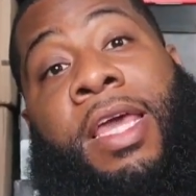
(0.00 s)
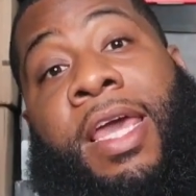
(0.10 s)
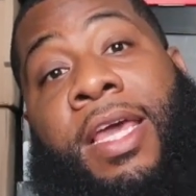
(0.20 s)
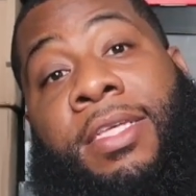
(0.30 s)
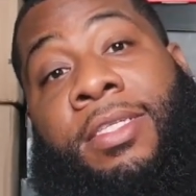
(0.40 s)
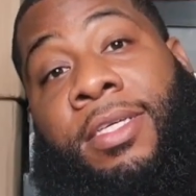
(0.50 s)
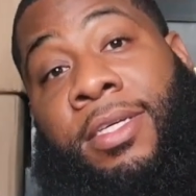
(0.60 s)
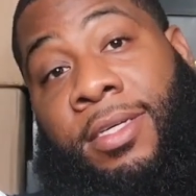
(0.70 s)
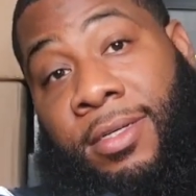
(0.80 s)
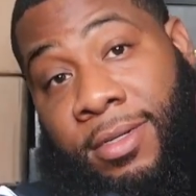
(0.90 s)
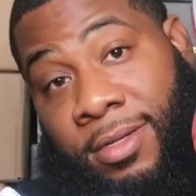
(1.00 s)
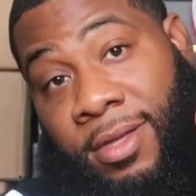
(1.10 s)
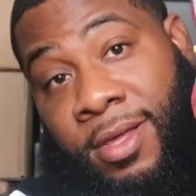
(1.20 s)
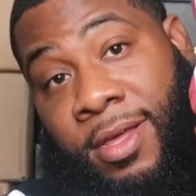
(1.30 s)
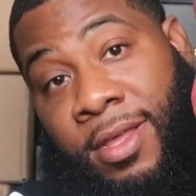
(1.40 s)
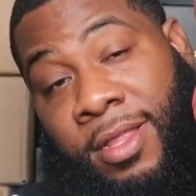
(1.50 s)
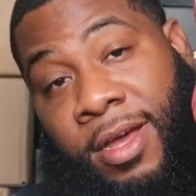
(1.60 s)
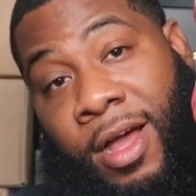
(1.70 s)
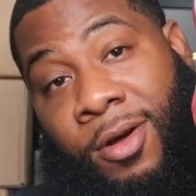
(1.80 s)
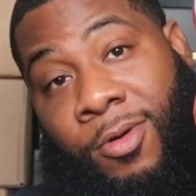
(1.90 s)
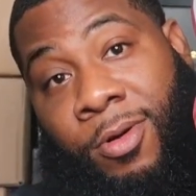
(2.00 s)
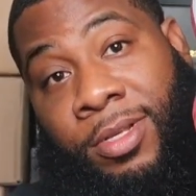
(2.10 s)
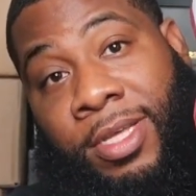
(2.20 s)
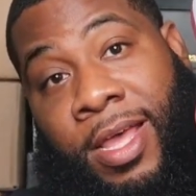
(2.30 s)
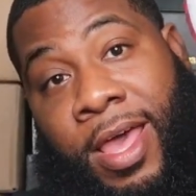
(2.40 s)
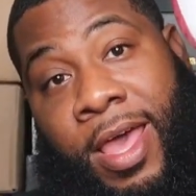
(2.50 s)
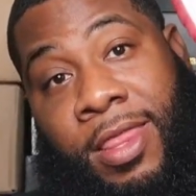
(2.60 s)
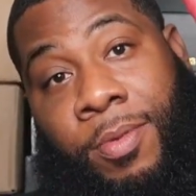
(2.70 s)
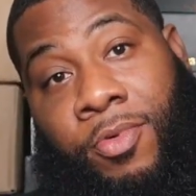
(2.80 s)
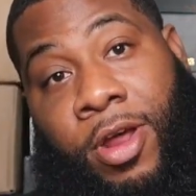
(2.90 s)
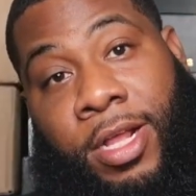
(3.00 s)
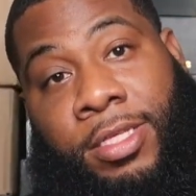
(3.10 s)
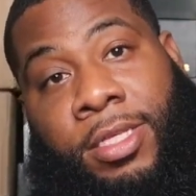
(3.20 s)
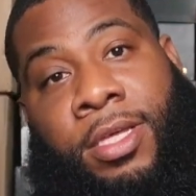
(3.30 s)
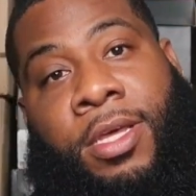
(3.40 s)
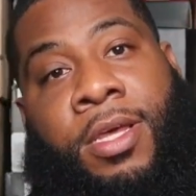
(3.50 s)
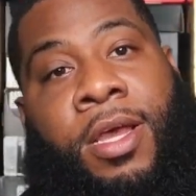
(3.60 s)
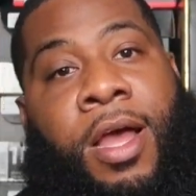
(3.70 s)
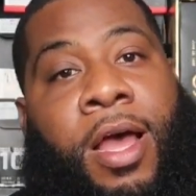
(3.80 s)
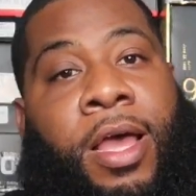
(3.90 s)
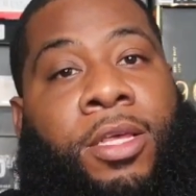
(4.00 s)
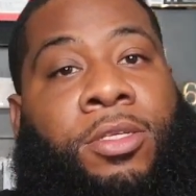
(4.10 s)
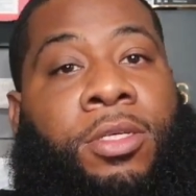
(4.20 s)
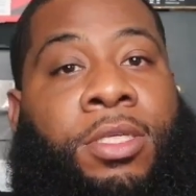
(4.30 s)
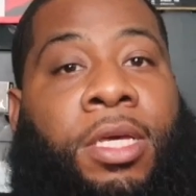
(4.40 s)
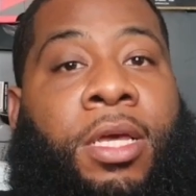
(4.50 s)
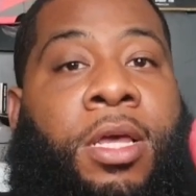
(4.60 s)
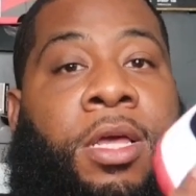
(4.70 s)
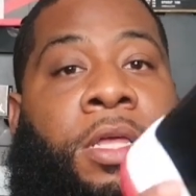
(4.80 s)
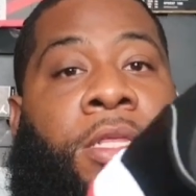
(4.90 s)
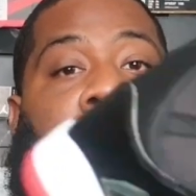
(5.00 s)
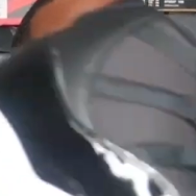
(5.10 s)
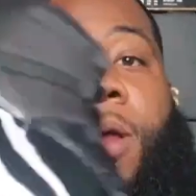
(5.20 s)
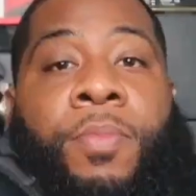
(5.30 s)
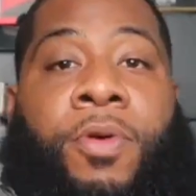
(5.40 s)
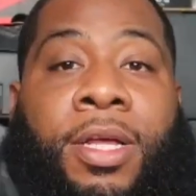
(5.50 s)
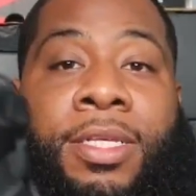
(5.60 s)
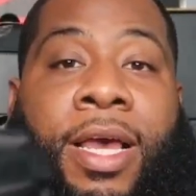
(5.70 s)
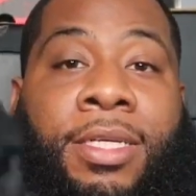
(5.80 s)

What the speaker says: is the Concords and the Breds. All right, as you can see, these pair of Breds are